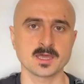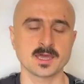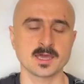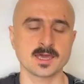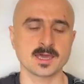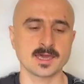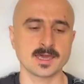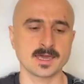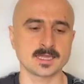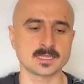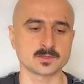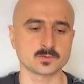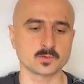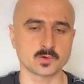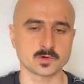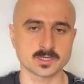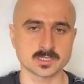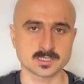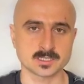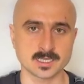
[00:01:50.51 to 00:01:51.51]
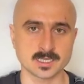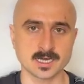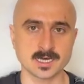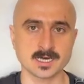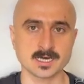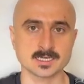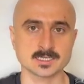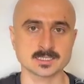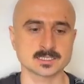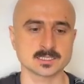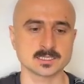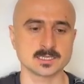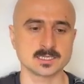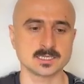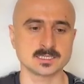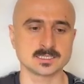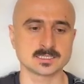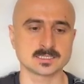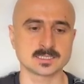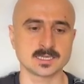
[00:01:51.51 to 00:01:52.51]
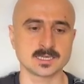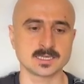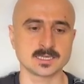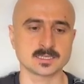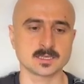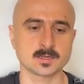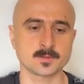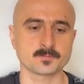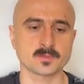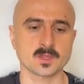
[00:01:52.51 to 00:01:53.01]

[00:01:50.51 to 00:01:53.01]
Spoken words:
and what it does is that